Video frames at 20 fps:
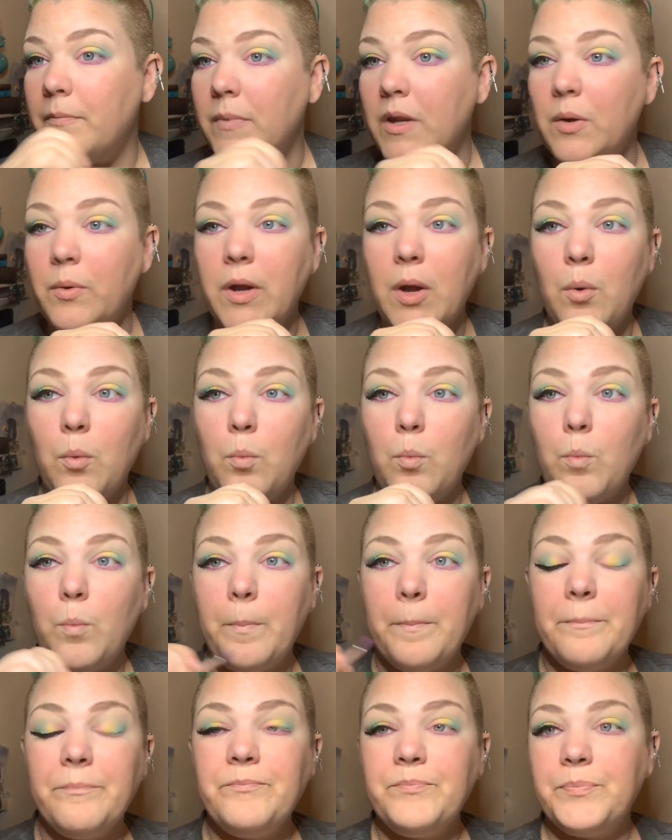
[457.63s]
There we go.
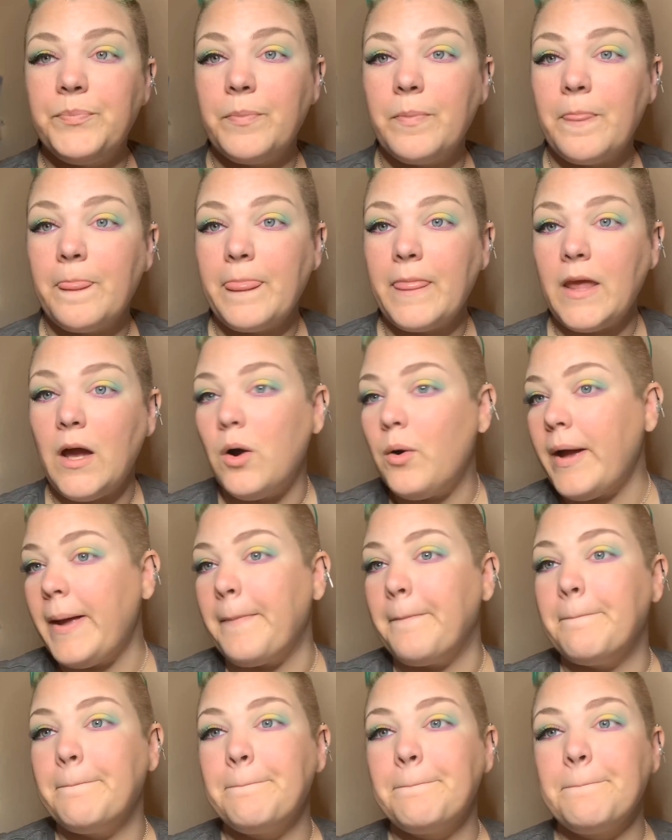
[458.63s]
Okay,